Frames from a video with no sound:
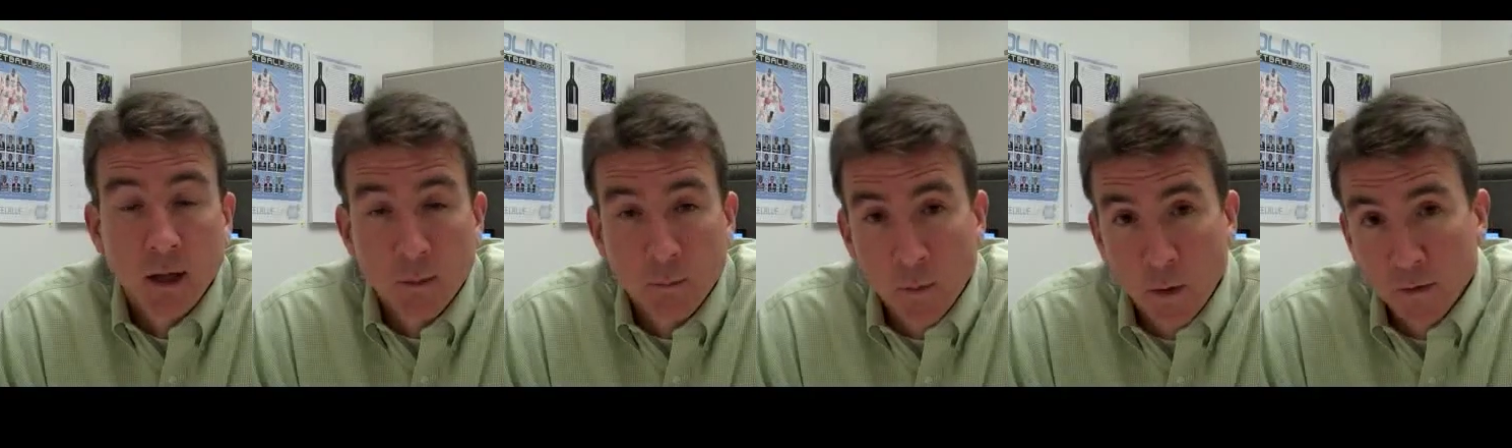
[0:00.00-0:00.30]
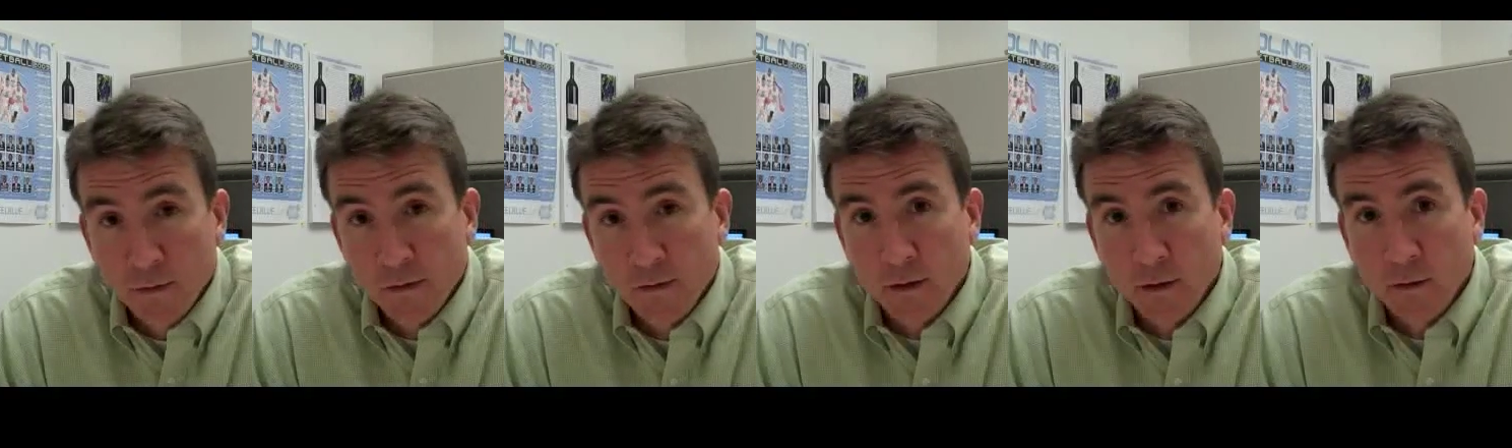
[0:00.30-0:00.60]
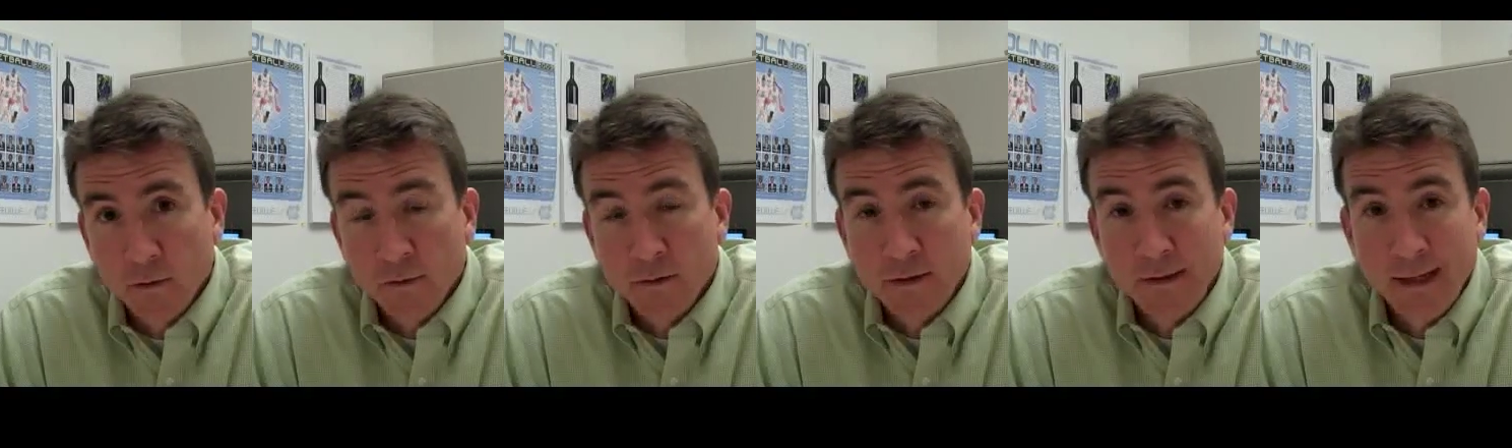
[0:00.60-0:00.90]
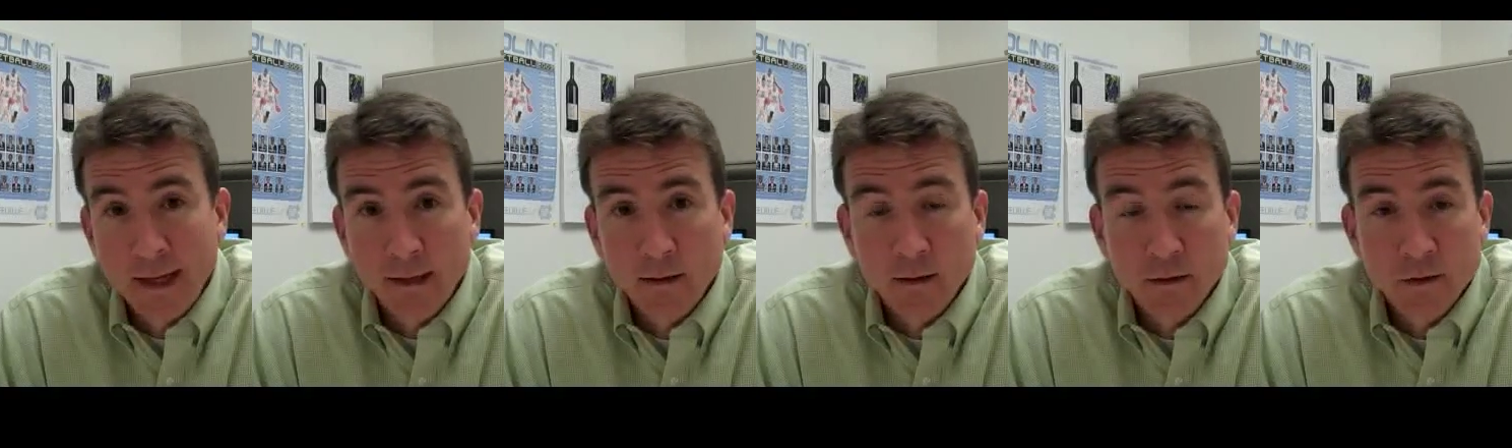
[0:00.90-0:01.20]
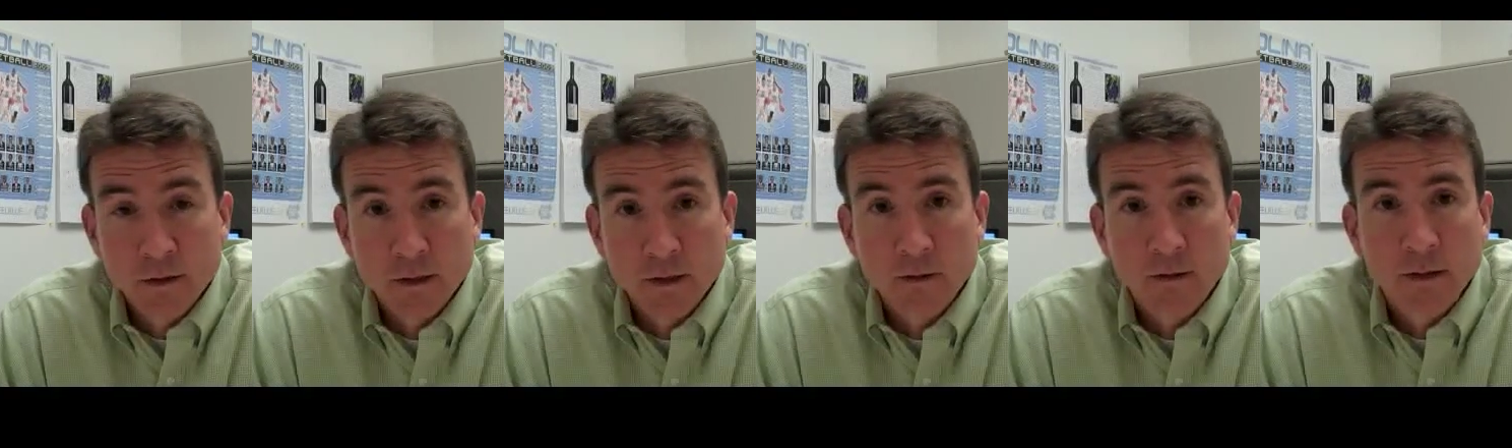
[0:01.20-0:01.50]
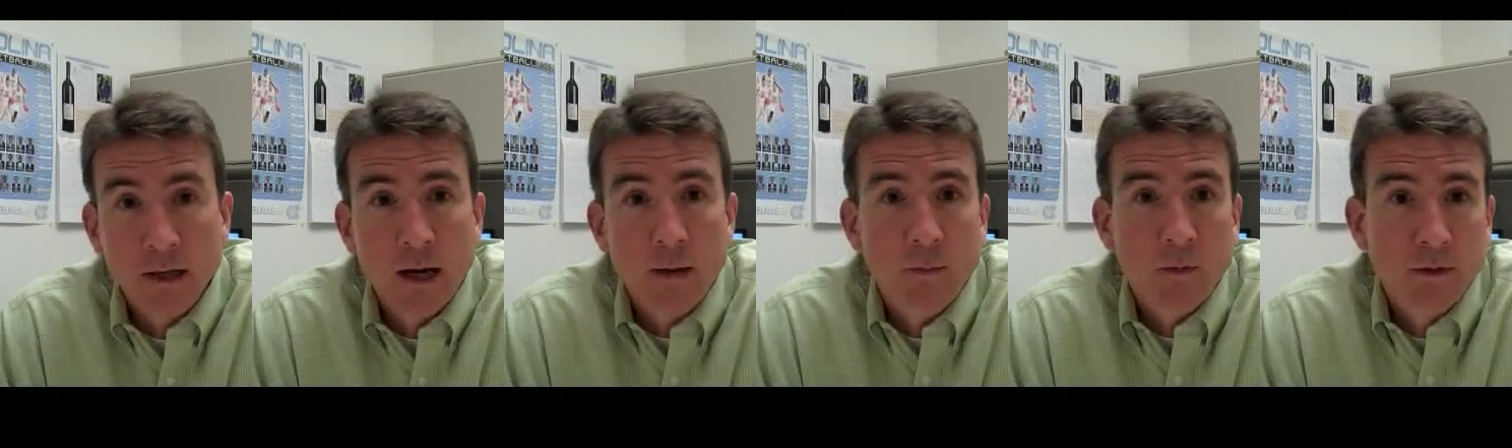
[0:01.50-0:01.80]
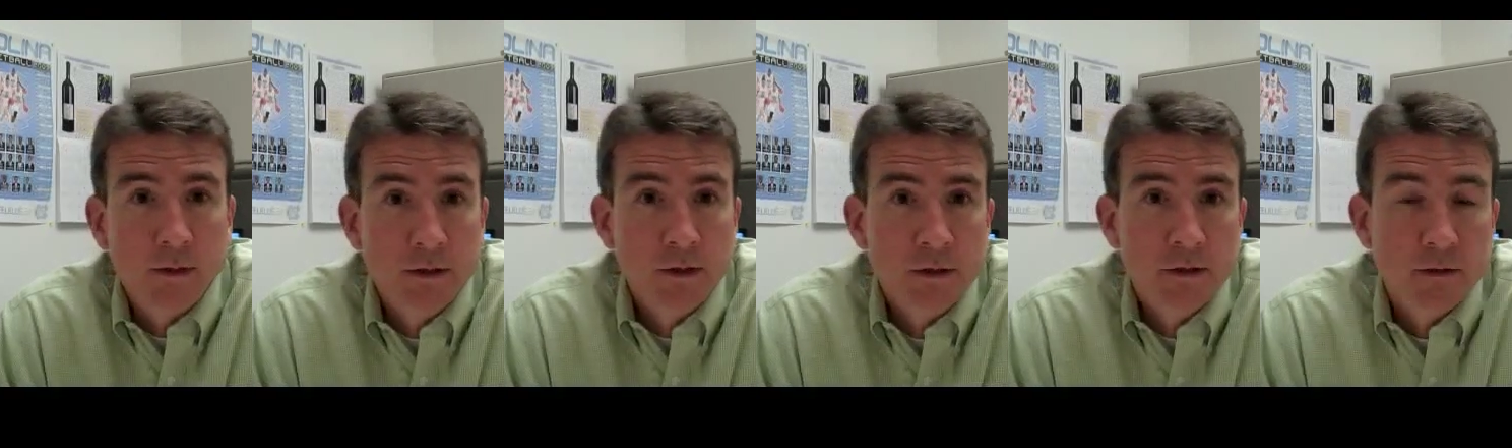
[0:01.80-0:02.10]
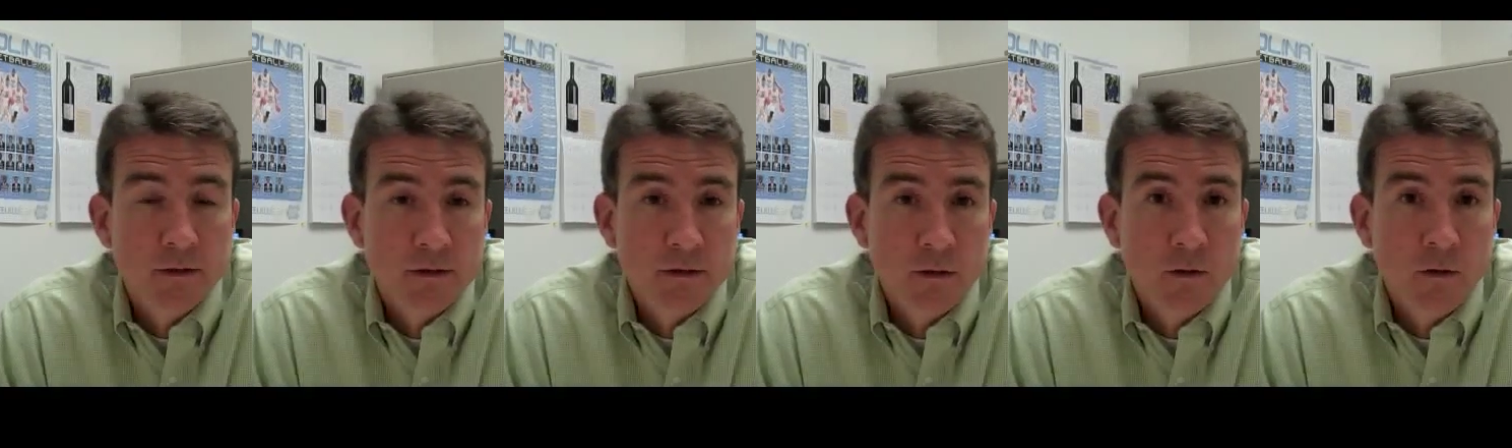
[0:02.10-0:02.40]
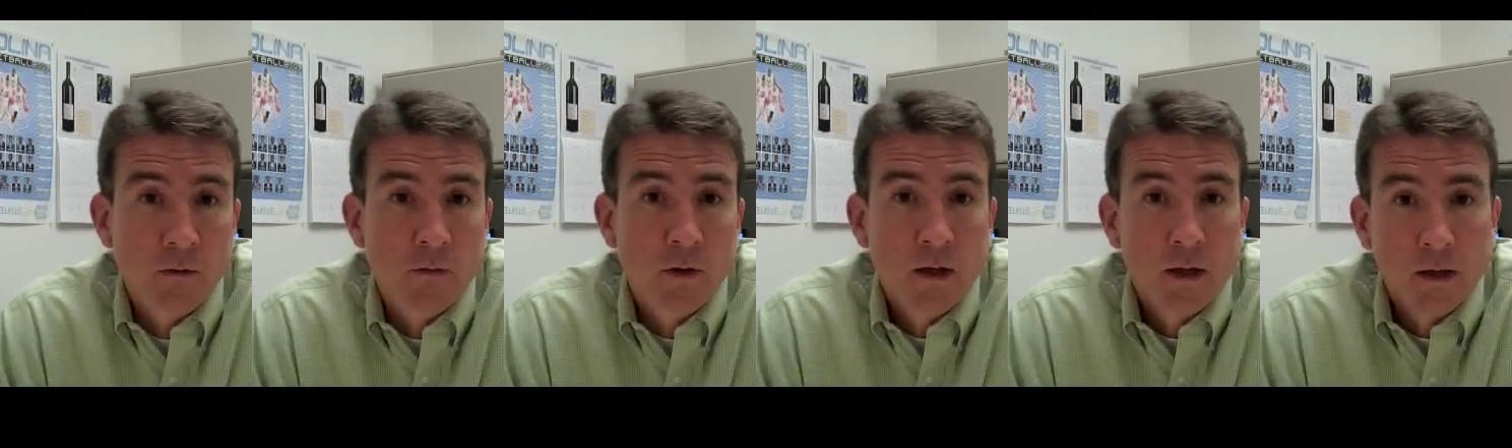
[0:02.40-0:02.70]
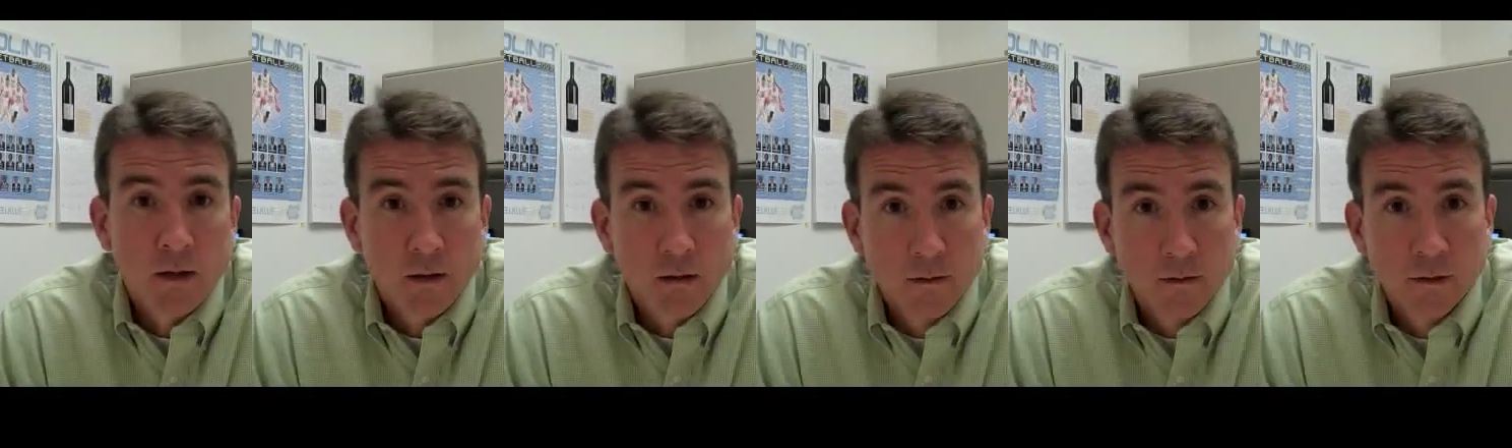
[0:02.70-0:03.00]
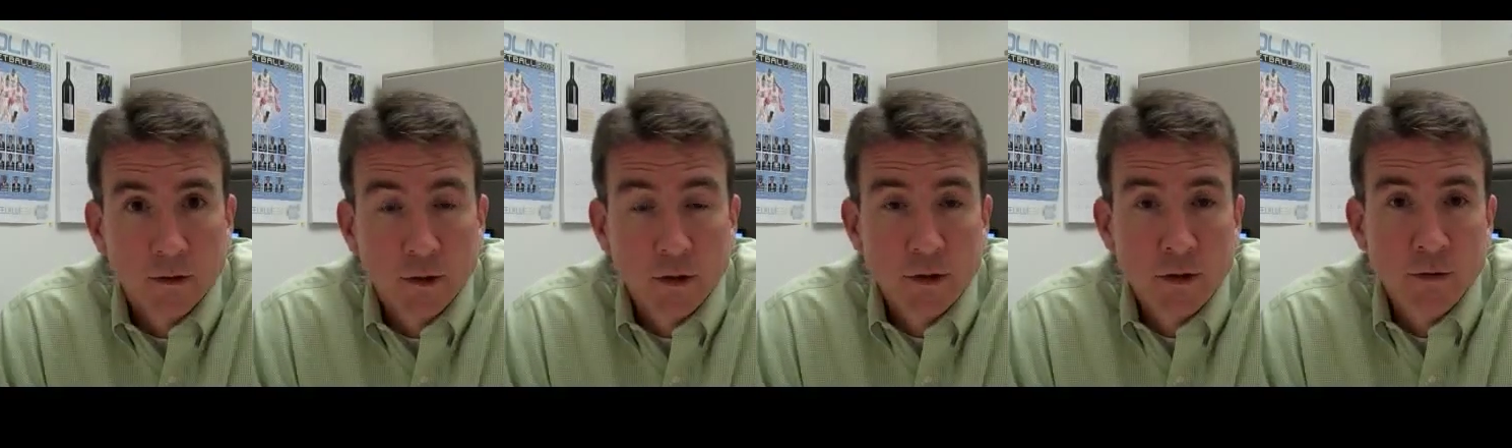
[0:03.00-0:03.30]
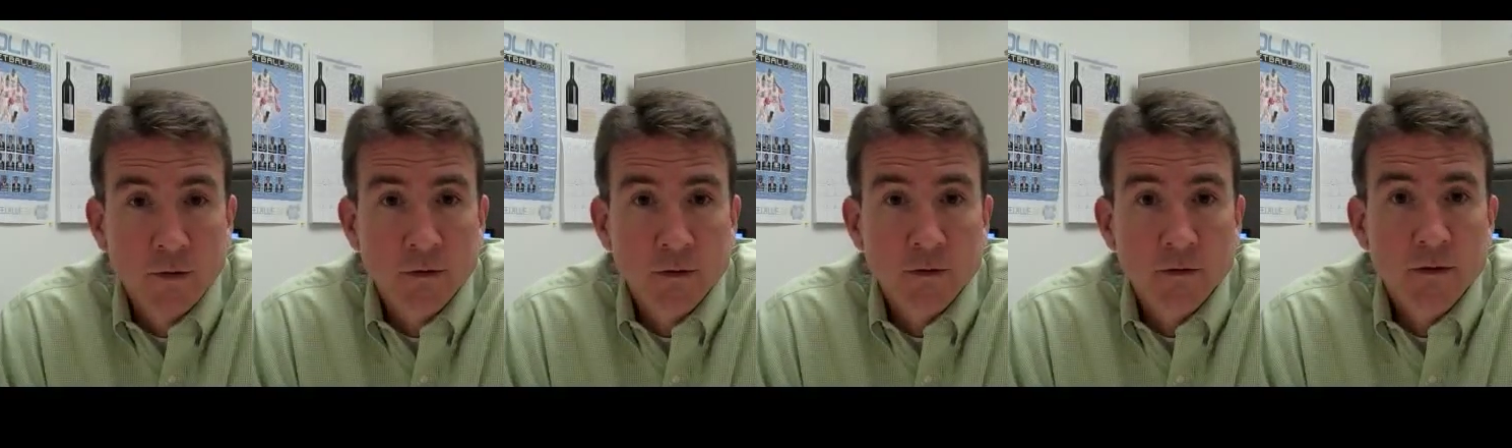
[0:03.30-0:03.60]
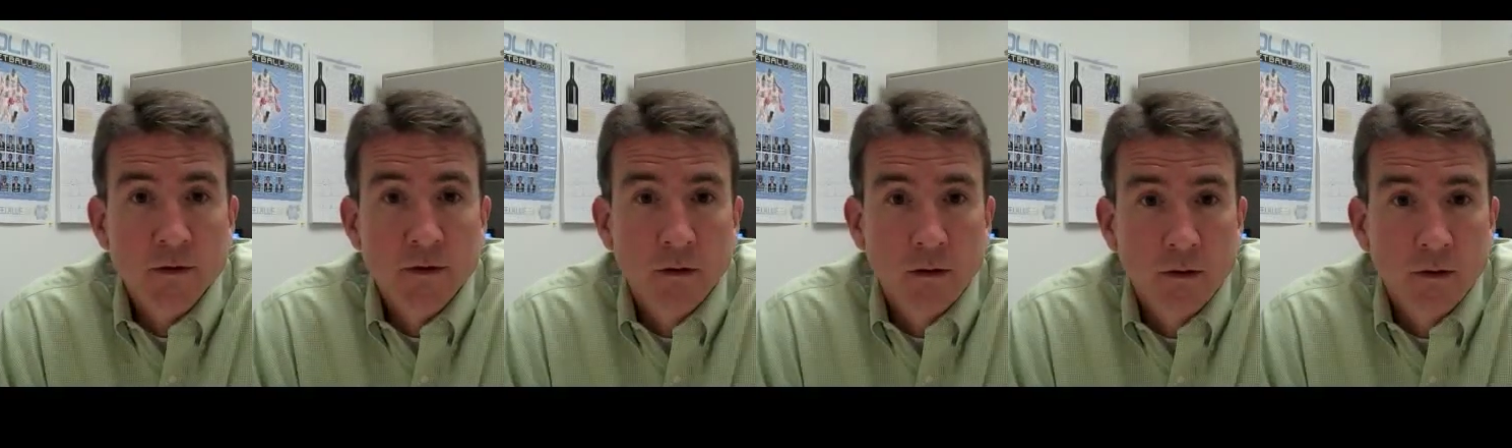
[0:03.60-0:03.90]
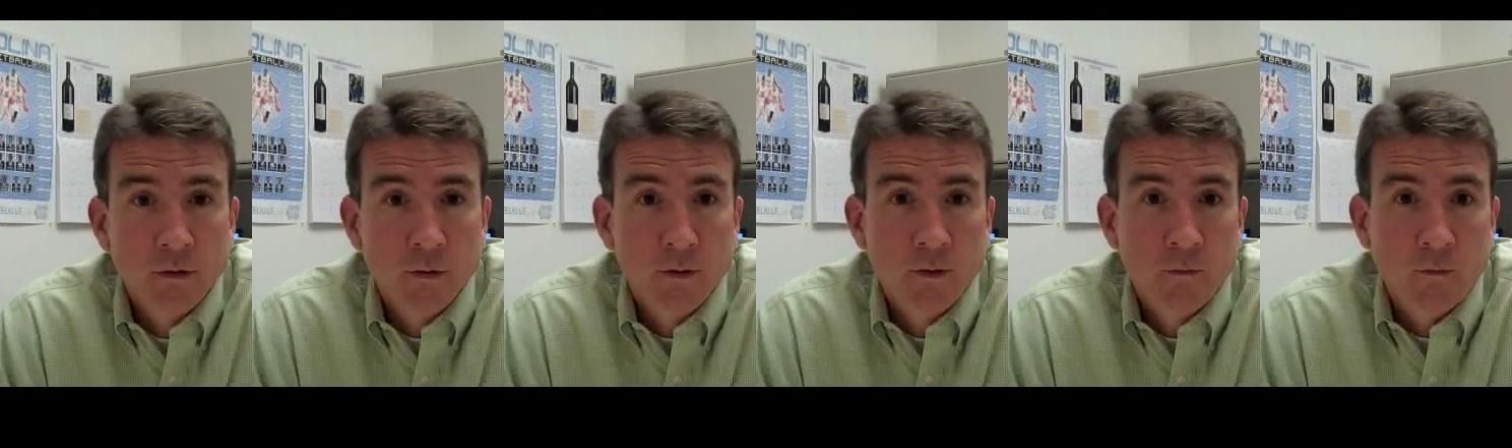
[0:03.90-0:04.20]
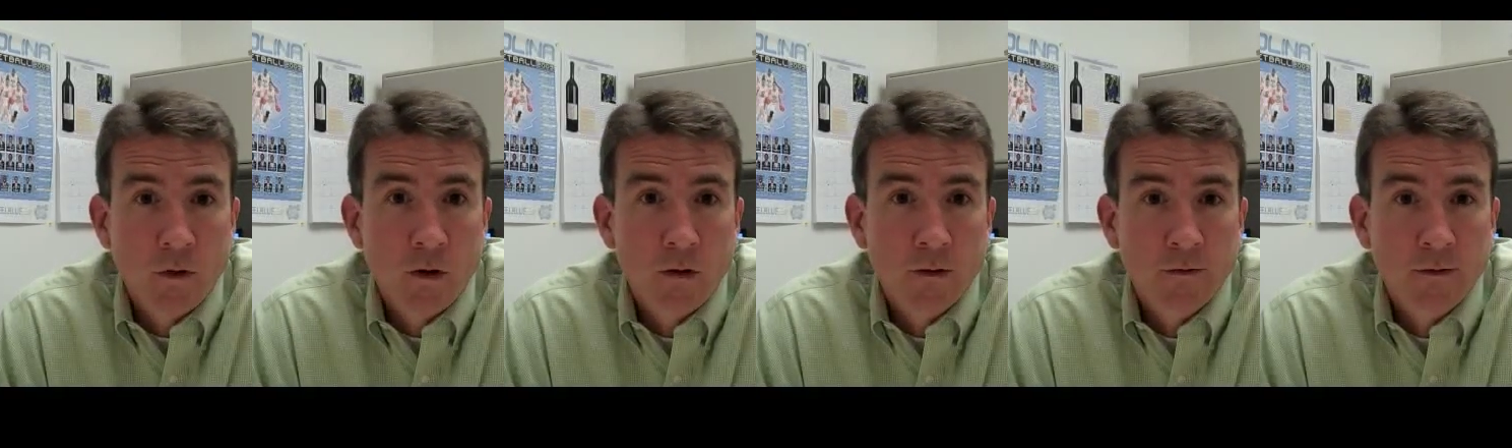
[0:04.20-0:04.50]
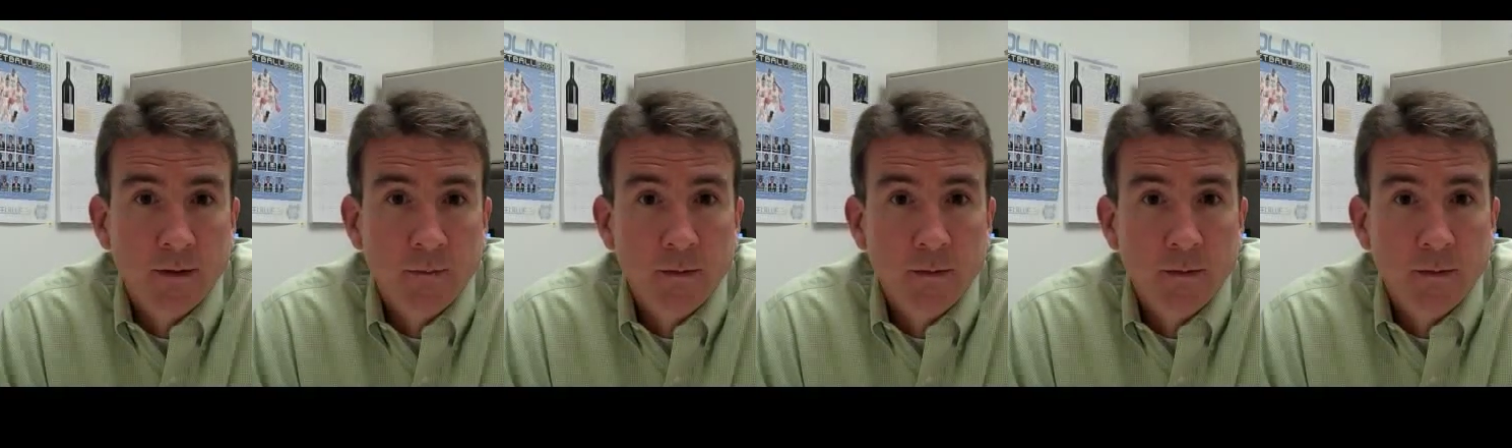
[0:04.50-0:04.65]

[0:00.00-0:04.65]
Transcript: Most of those negligent, not malicious. So good users doing the wrong thing